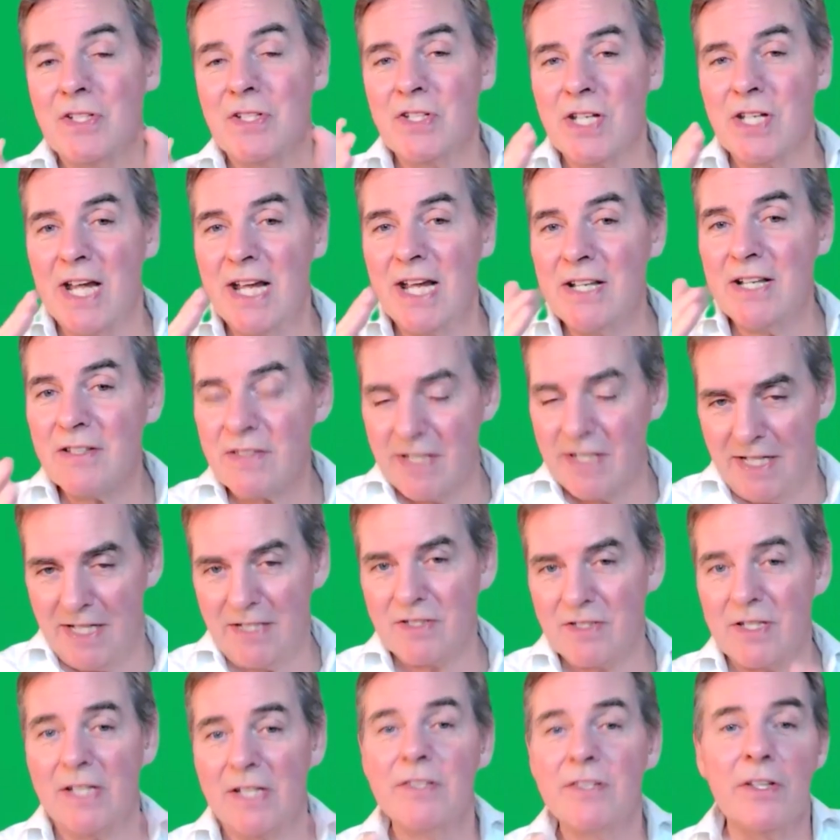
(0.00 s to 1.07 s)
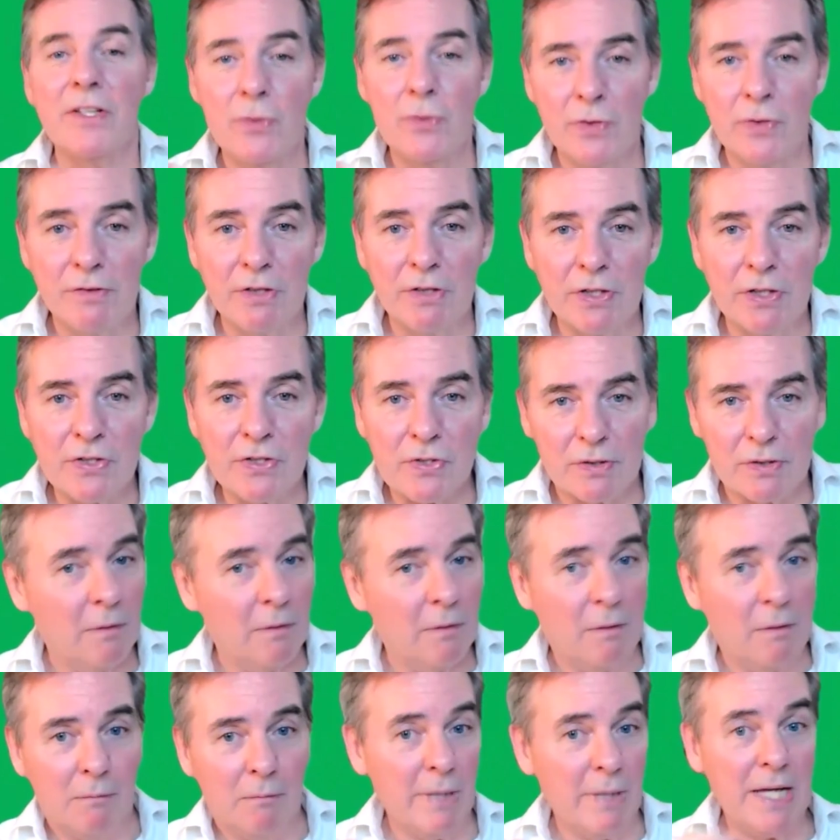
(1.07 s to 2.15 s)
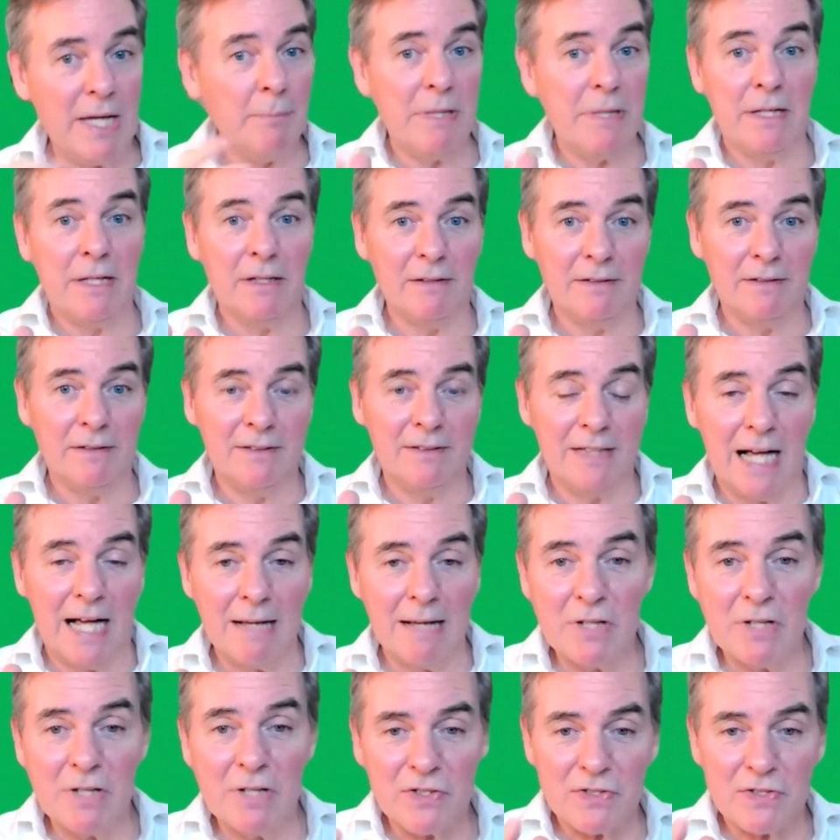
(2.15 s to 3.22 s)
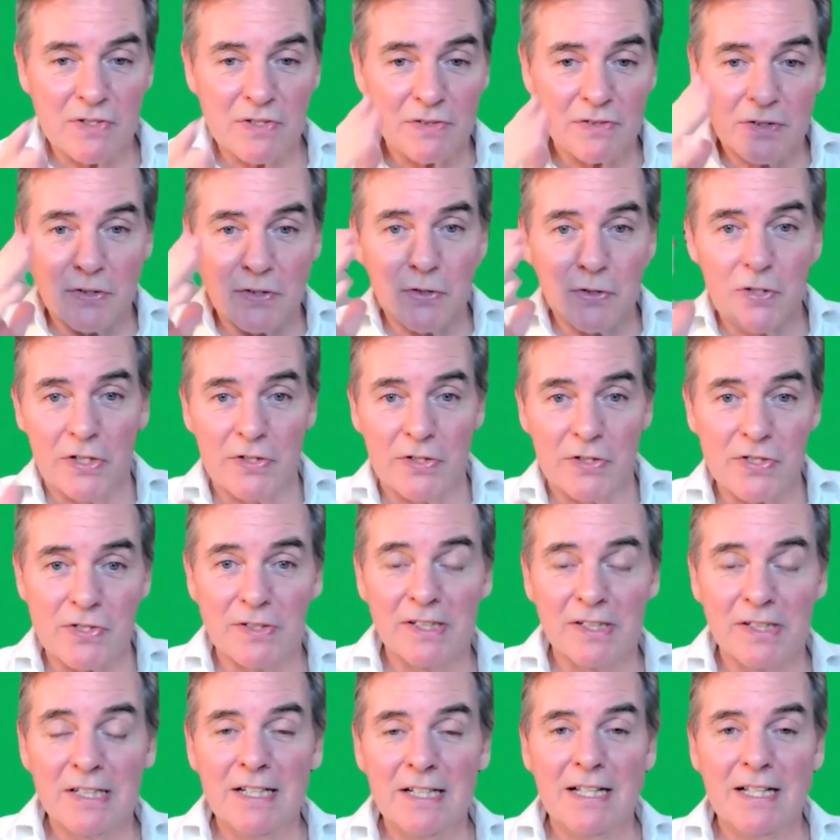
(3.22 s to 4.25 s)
change things in the universe. Maybe. I'm just curious